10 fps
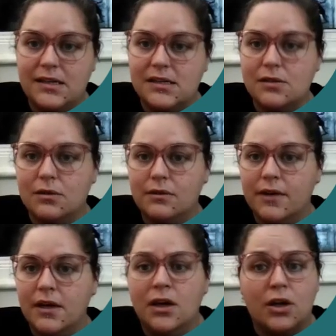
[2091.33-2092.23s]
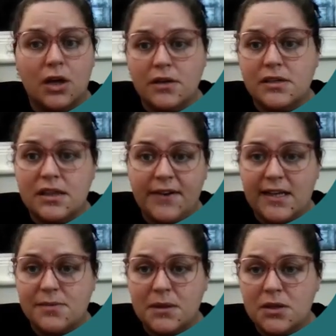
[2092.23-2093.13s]
to sort of go to the vets
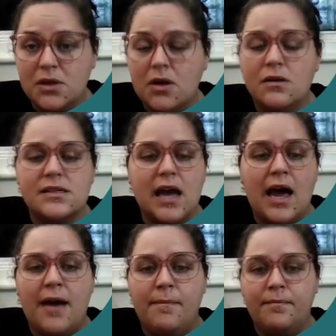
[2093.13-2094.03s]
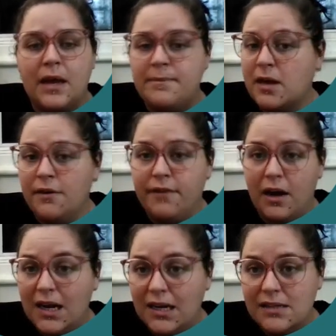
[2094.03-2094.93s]
with the dogs. I'm going for
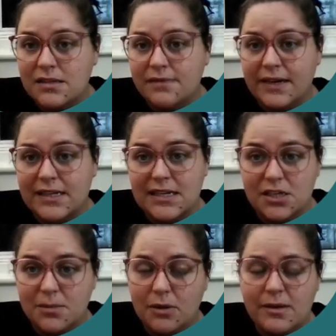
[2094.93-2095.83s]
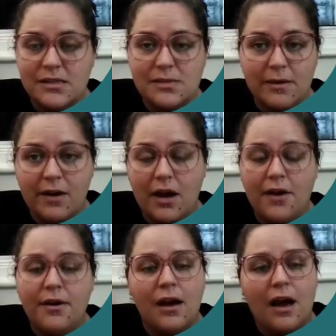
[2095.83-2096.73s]
Isla's vaccination appointment tomorrow.
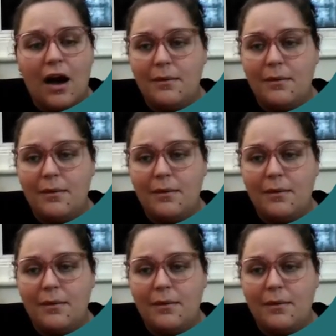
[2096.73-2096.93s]
I was